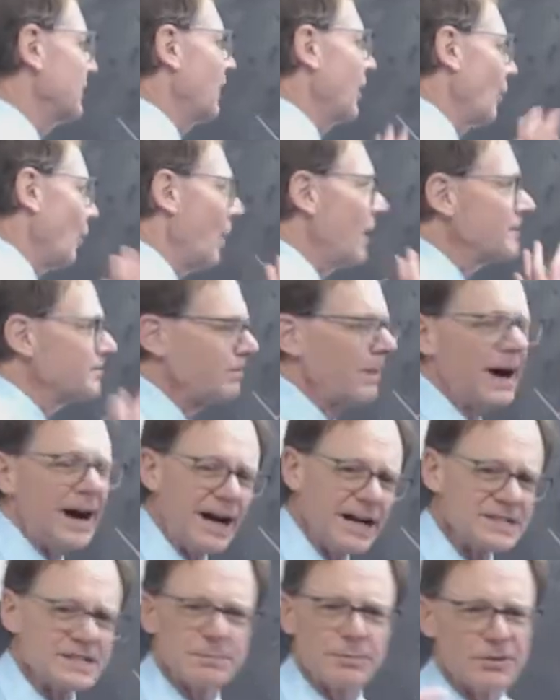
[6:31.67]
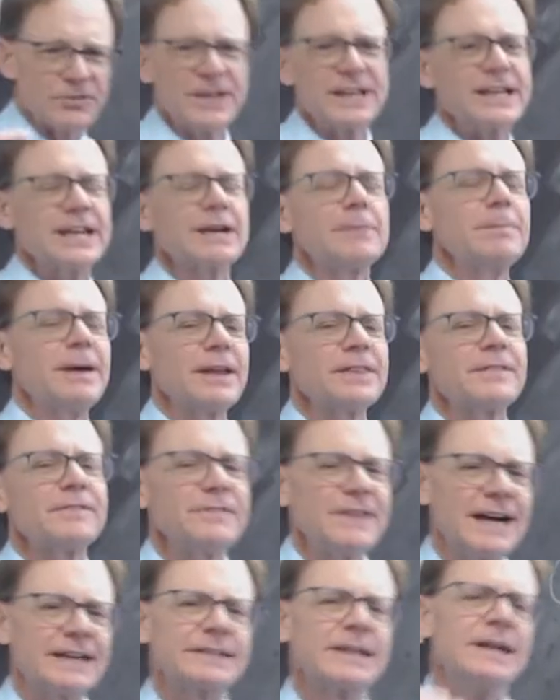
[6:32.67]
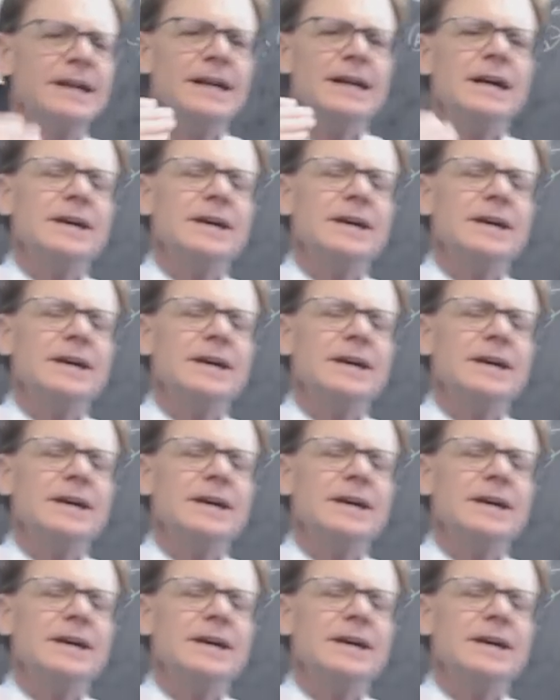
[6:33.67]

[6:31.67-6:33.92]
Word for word: figure out what possible possible. Thinking about the fact